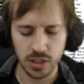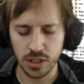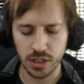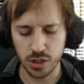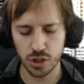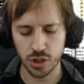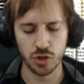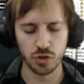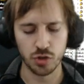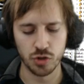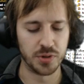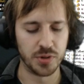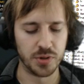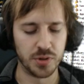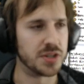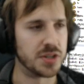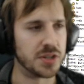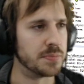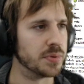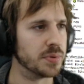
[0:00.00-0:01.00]
It is super
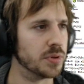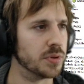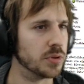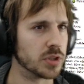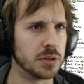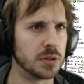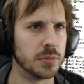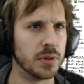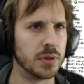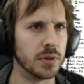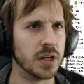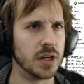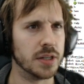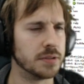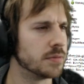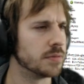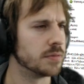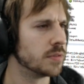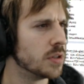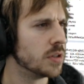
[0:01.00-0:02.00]
simple, come on.
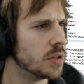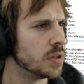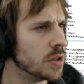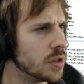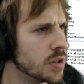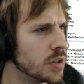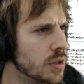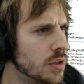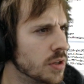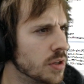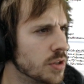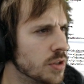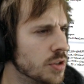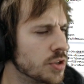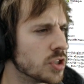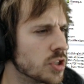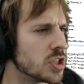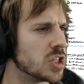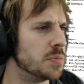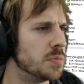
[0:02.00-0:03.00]

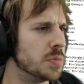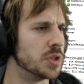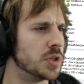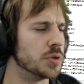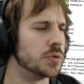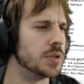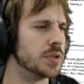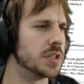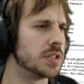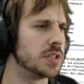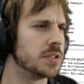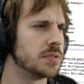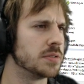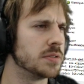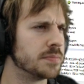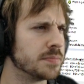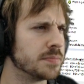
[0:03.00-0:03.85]
Just let me do it.